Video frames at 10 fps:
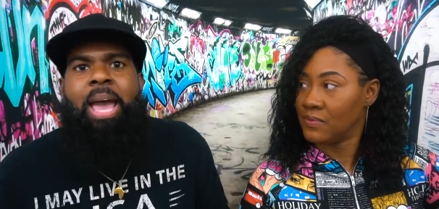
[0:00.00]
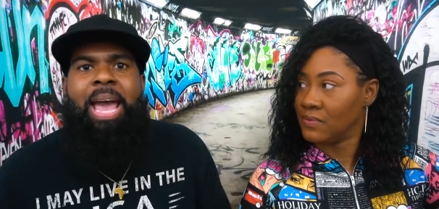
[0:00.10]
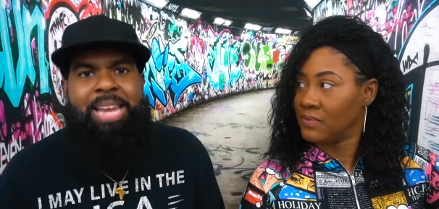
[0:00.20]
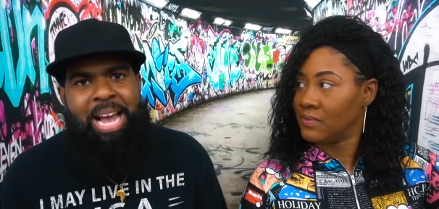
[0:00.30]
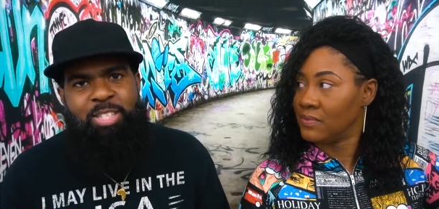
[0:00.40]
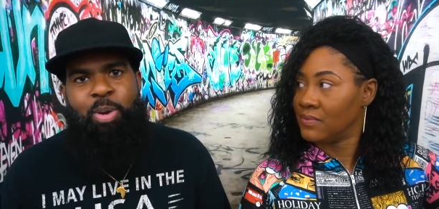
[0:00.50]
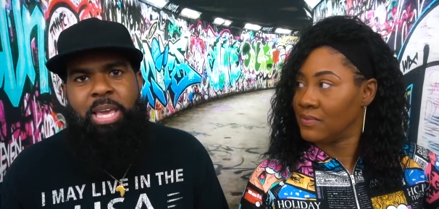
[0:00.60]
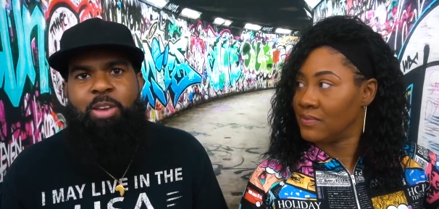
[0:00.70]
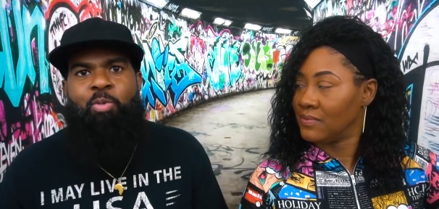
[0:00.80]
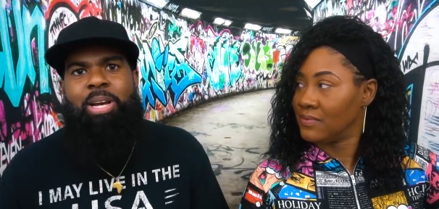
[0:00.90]
Speaker 1: And that's when
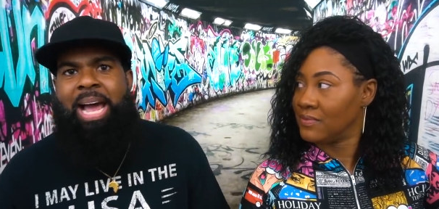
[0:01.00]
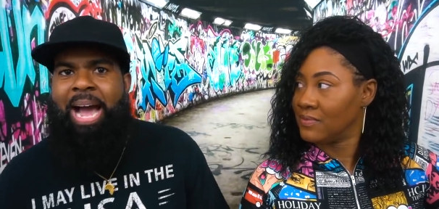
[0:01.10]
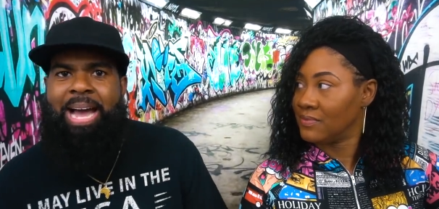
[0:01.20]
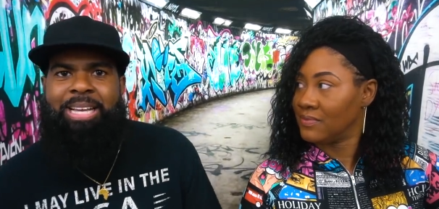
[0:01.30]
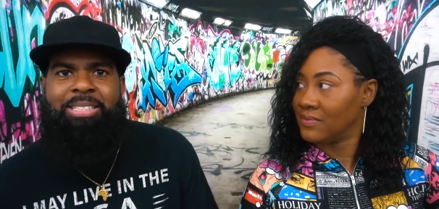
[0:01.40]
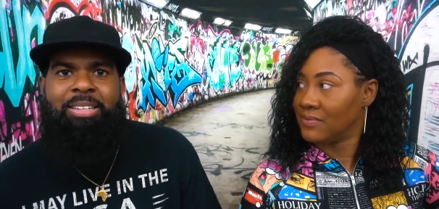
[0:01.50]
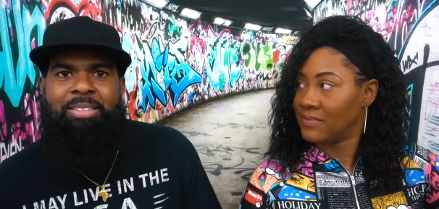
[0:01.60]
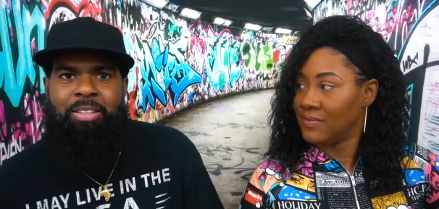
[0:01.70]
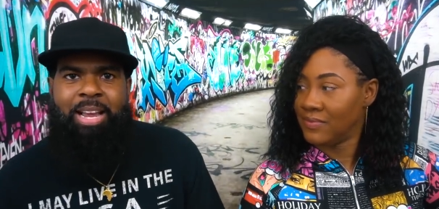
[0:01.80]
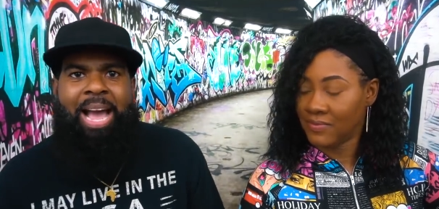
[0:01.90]
he realized
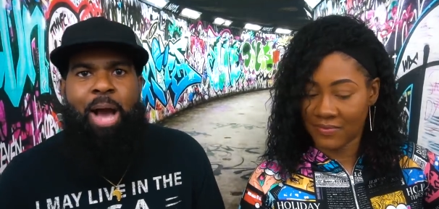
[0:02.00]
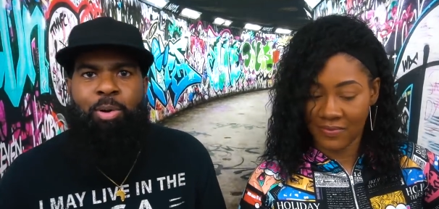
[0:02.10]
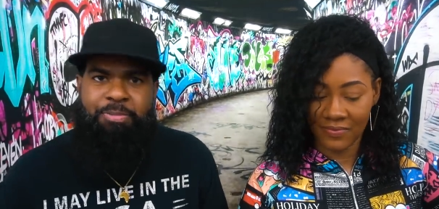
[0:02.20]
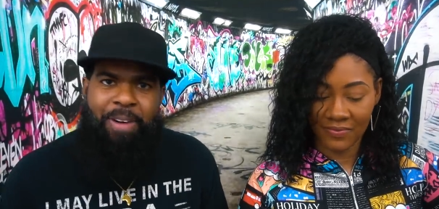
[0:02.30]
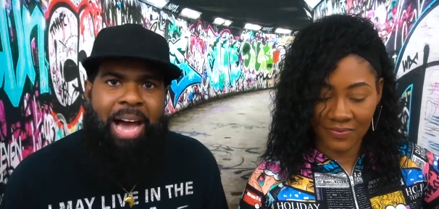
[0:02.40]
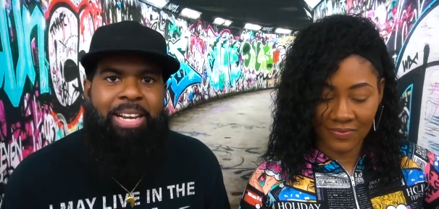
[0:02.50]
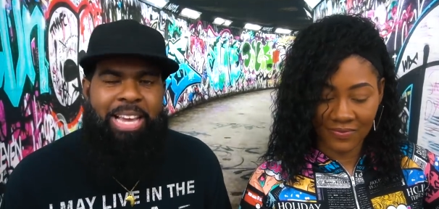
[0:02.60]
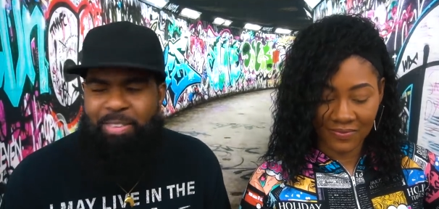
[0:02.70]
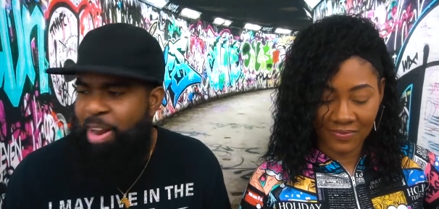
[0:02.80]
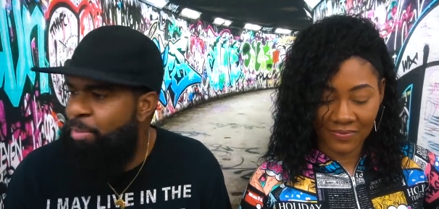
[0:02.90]
the guy was following
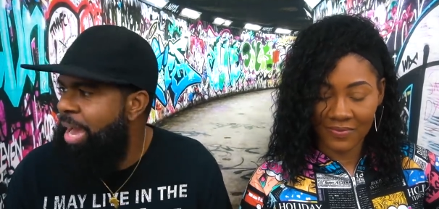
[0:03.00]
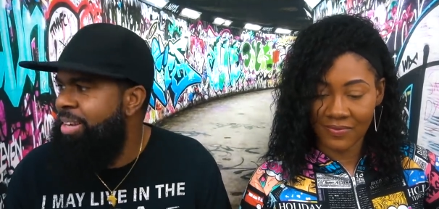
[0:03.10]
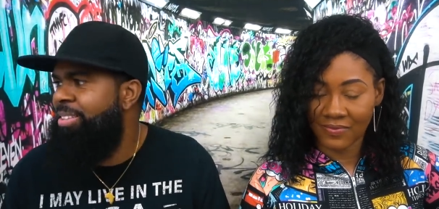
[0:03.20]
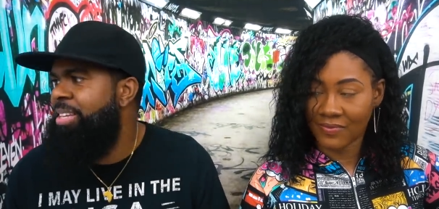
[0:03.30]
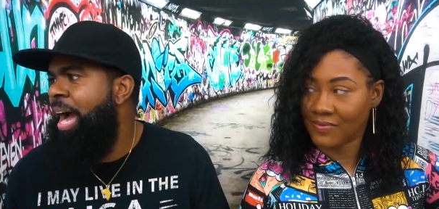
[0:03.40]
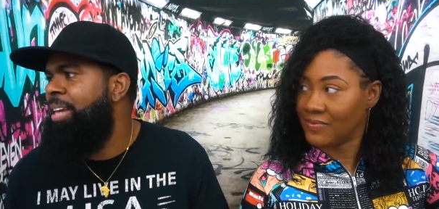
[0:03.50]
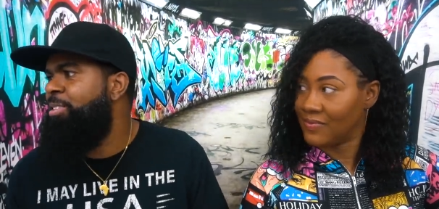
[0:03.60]
him. And I'm like, this guy